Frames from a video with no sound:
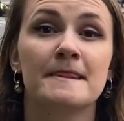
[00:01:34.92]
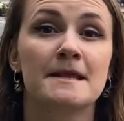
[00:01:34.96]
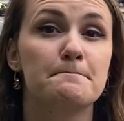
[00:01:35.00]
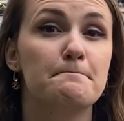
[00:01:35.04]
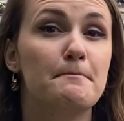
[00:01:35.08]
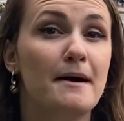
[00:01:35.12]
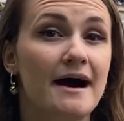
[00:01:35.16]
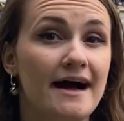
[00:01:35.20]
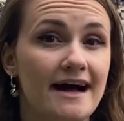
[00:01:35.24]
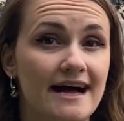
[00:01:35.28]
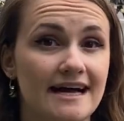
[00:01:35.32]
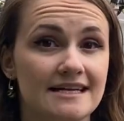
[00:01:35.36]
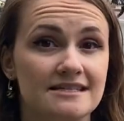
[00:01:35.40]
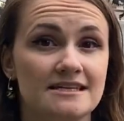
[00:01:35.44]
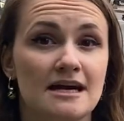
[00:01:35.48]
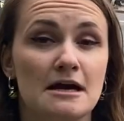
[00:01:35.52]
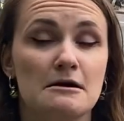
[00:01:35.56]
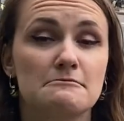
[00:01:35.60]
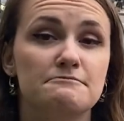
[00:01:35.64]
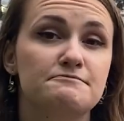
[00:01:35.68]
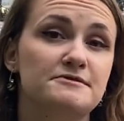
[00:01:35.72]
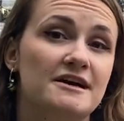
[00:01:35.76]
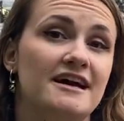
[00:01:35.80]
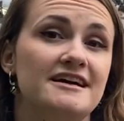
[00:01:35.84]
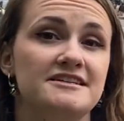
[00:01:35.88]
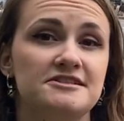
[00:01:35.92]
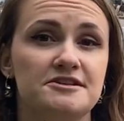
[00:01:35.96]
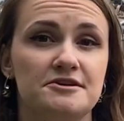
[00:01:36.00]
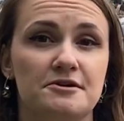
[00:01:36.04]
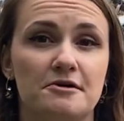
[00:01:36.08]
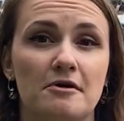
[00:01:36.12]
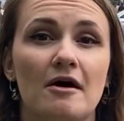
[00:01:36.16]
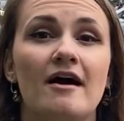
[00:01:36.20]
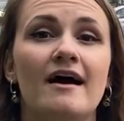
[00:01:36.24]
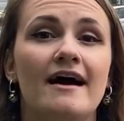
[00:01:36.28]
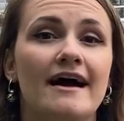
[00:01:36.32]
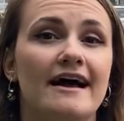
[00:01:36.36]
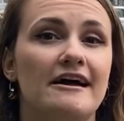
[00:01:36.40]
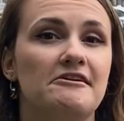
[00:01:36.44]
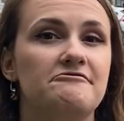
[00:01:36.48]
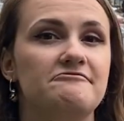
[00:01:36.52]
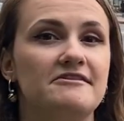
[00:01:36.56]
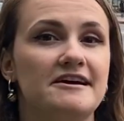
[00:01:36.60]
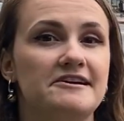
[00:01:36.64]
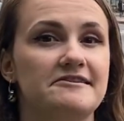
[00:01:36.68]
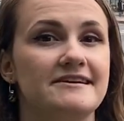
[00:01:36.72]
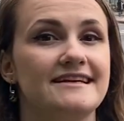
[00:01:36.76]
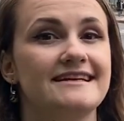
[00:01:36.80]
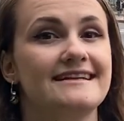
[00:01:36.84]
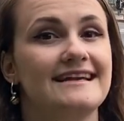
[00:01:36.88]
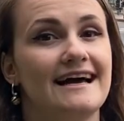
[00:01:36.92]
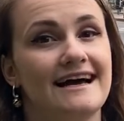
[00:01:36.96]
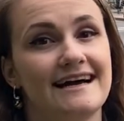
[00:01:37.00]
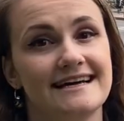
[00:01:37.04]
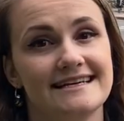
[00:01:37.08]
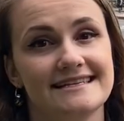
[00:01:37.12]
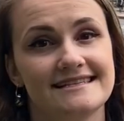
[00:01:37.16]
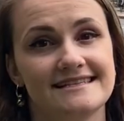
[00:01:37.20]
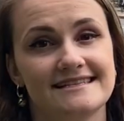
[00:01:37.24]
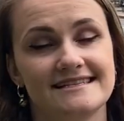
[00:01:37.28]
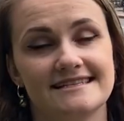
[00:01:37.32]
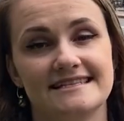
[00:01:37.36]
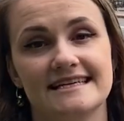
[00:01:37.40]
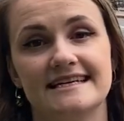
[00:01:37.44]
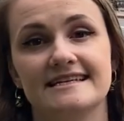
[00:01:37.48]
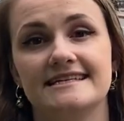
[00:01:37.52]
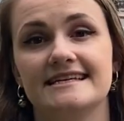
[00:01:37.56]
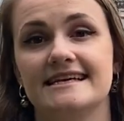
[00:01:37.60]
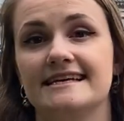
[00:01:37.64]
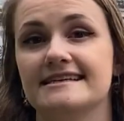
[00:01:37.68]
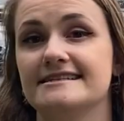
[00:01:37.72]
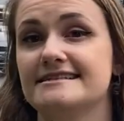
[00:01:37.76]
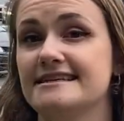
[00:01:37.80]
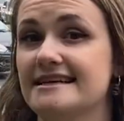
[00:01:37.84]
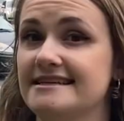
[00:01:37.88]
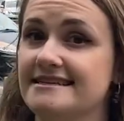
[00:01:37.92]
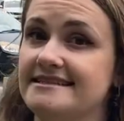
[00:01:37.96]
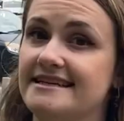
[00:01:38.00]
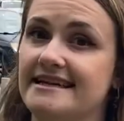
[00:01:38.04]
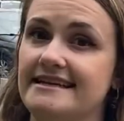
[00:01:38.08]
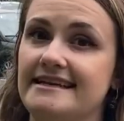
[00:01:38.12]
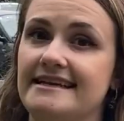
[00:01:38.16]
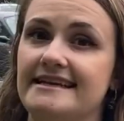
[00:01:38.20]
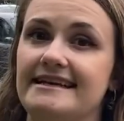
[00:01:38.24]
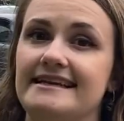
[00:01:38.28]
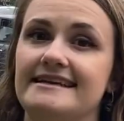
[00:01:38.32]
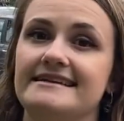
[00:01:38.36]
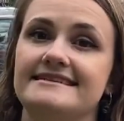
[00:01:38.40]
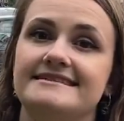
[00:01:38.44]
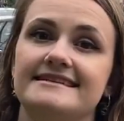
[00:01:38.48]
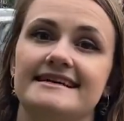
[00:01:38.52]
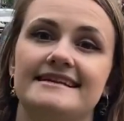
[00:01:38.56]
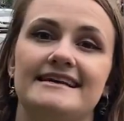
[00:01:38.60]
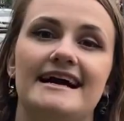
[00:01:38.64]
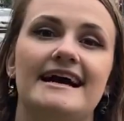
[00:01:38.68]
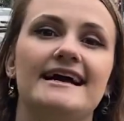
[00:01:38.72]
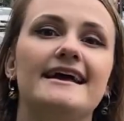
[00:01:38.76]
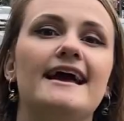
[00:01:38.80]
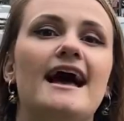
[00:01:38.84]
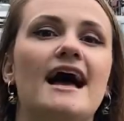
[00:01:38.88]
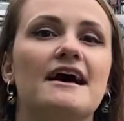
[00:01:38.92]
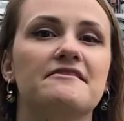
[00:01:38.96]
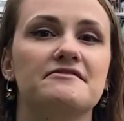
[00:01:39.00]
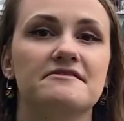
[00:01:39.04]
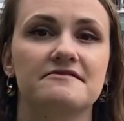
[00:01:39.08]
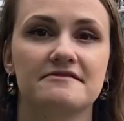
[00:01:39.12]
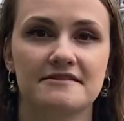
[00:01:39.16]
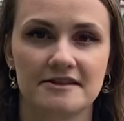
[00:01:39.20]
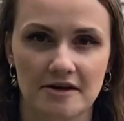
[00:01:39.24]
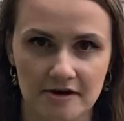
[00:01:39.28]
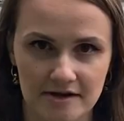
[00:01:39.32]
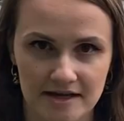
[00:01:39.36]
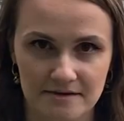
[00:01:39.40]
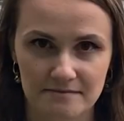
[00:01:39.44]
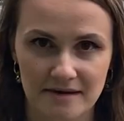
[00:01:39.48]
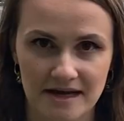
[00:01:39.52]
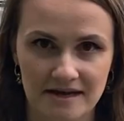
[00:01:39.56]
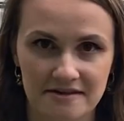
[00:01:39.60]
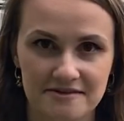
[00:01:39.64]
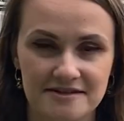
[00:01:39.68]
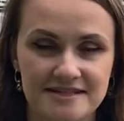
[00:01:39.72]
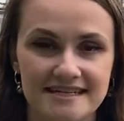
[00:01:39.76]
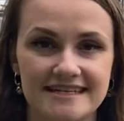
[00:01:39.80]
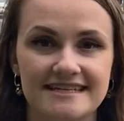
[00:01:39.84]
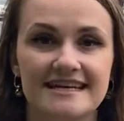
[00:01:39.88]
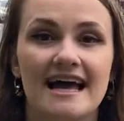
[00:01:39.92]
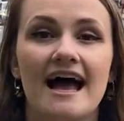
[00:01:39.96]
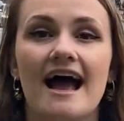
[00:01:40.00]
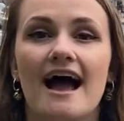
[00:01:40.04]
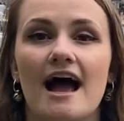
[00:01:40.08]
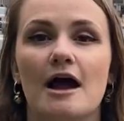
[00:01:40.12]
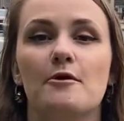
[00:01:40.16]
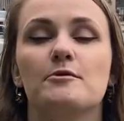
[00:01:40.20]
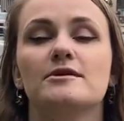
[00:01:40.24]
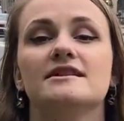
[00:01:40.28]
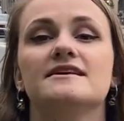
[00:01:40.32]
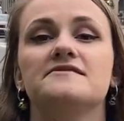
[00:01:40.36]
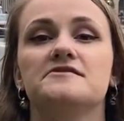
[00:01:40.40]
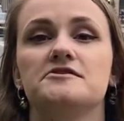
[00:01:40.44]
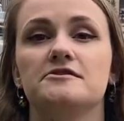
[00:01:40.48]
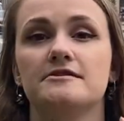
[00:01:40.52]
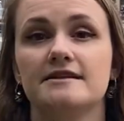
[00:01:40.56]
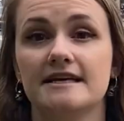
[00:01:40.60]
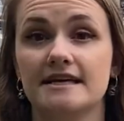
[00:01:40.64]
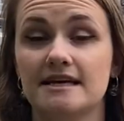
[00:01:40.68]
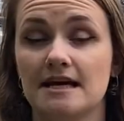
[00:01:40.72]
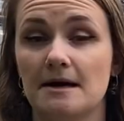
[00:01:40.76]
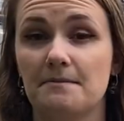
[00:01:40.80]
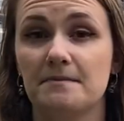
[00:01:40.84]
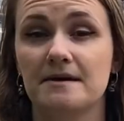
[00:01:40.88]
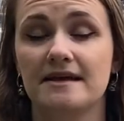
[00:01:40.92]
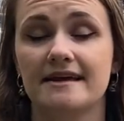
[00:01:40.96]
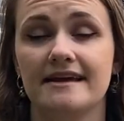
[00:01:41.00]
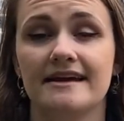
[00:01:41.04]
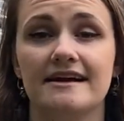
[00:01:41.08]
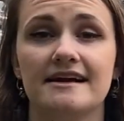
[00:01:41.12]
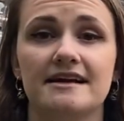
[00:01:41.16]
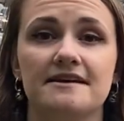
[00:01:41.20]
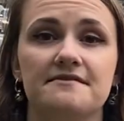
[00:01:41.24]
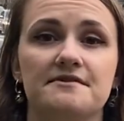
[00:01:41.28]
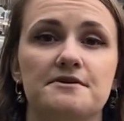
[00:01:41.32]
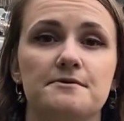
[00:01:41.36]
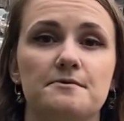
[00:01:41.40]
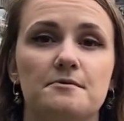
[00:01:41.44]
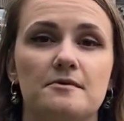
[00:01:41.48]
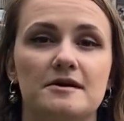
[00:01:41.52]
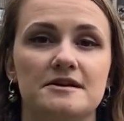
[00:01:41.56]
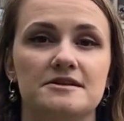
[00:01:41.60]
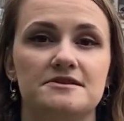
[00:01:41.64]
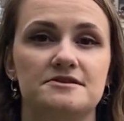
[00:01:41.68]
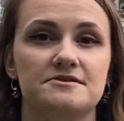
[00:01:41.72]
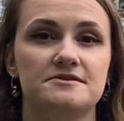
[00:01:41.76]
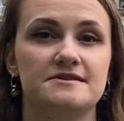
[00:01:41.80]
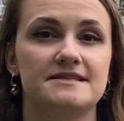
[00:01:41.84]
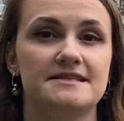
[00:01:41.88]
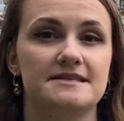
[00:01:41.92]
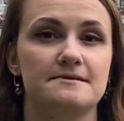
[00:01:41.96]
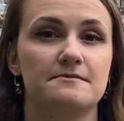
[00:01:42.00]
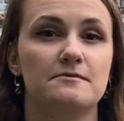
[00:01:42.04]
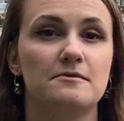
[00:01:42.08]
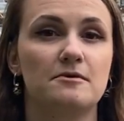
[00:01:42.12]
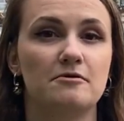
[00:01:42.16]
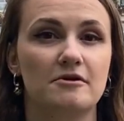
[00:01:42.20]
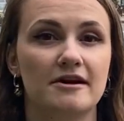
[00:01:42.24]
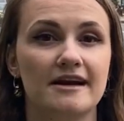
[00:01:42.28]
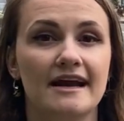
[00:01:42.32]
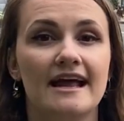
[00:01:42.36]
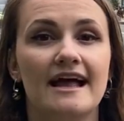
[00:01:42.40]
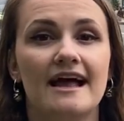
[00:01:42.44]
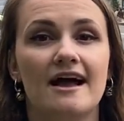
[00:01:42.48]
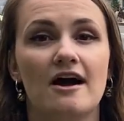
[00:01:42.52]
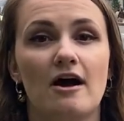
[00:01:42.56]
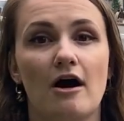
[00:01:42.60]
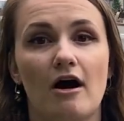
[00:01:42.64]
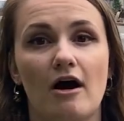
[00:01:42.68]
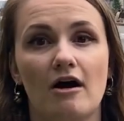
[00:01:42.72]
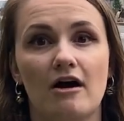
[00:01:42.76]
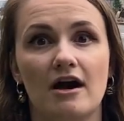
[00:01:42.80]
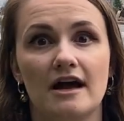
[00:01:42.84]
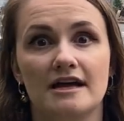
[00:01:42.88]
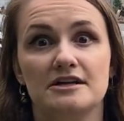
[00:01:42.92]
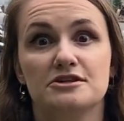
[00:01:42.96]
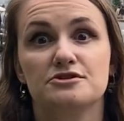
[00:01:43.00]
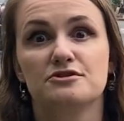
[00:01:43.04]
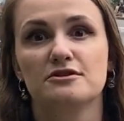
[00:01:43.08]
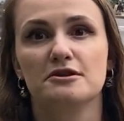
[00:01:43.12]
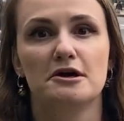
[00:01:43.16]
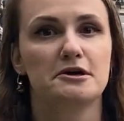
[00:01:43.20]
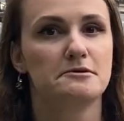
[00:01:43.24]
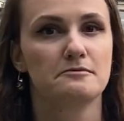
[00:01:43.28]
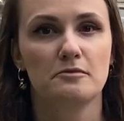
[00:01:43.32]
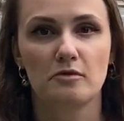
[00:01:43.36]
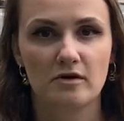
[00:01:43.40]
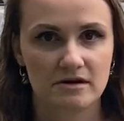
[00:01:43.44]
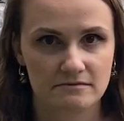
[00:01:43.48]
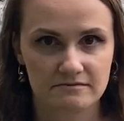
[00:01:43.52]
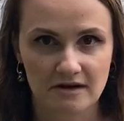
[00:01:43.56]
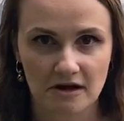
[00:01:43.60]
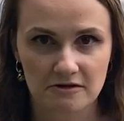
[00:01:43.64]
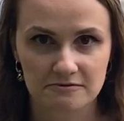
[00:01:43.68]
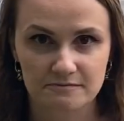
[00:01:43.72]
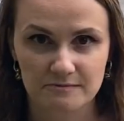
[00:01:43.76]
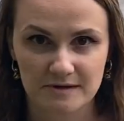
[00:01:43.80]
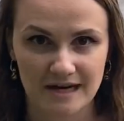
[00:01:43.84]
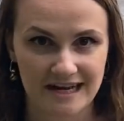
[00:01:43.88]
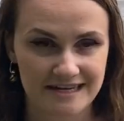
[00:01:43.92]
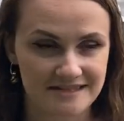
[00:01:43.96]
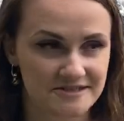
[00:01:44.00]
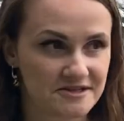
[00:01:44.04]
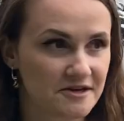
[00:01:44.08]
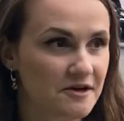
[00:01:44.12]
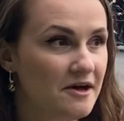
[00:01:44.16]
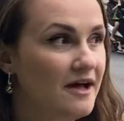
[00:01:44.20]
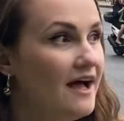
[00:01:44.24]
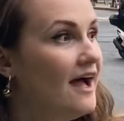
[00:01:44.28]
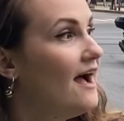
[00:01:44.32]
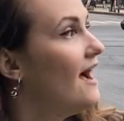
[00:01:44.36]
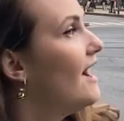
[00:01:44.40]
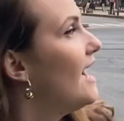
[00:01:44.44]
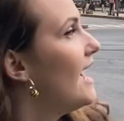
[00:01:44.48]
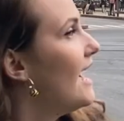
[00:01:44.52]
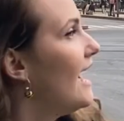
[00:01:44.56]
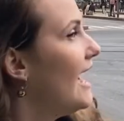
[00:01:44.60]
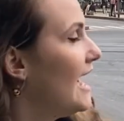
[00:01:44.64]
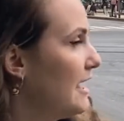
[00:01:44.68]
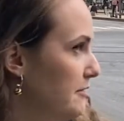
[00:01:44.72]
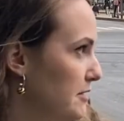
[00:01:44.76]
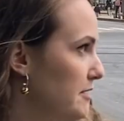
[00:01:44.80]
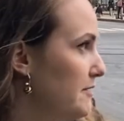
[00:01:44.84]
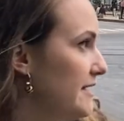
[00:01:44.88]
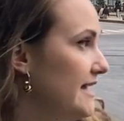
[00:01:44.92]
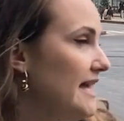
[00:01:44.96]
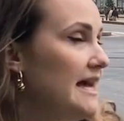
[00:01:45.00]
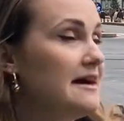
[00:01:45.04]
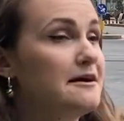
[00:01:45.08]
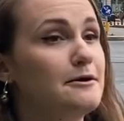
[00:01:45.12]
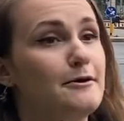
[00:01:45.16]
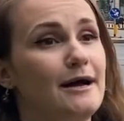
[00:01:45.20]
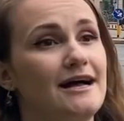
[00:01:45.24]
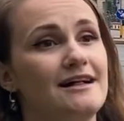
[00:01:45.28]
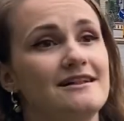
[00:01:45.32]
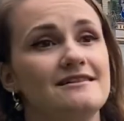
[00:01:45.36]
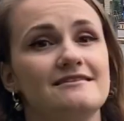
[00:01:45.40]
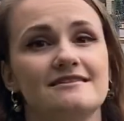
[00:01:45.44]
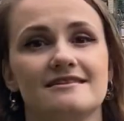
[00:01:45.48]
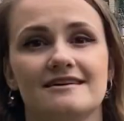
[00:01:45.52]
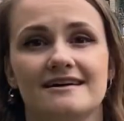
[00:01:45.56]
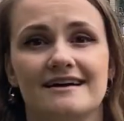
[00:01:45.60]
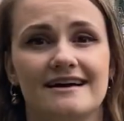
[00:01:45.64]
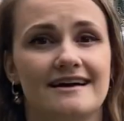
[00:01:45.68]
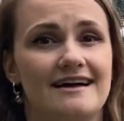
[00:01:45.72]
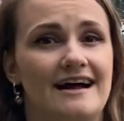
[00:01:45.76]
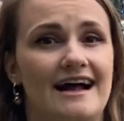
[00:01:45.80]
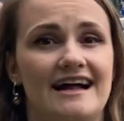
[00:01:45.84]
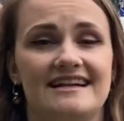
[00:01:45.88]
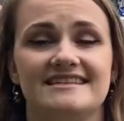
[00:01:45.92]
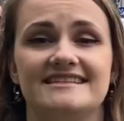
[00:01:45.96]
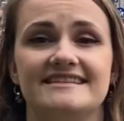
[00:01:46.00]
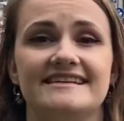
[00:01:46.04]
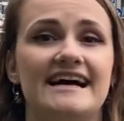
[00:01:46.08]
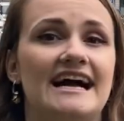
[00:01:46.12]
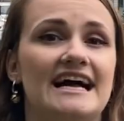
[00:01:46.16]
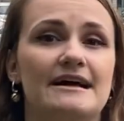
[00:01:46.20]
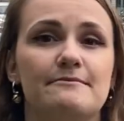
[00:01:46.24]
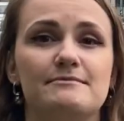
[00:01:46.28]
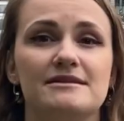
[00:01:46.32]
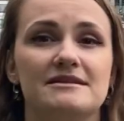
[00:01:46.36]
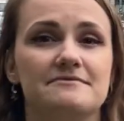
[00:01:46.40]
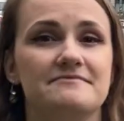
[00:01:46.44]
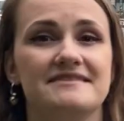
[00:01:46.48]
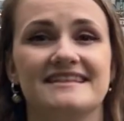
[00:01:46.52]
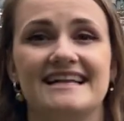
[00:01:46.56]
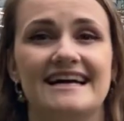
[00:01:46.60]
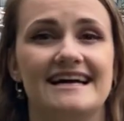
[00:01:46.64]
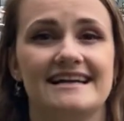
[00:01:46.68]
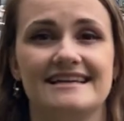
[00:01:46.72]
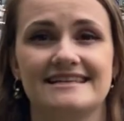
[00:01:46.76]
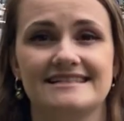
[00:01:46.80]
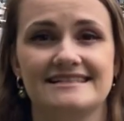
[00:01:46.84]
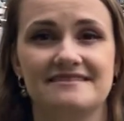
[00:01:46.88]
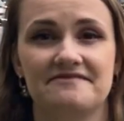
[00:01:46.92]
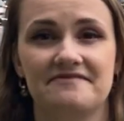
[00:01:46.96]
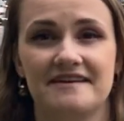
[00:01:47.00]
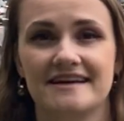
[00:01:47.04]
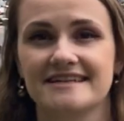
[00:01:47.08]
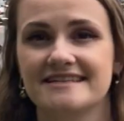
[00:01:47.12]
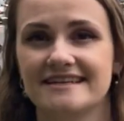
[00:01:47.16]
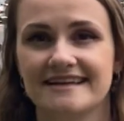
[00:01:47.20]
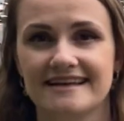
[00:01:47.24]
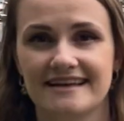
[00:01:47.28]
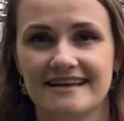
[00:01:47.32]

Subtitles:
but Prato, a very nice city in Tuscany, is, and I have a vlog about it. I will leave you a link up here if you want to see more and to learn more about Prato. However, yeah, well, undeniably Milan is the fashion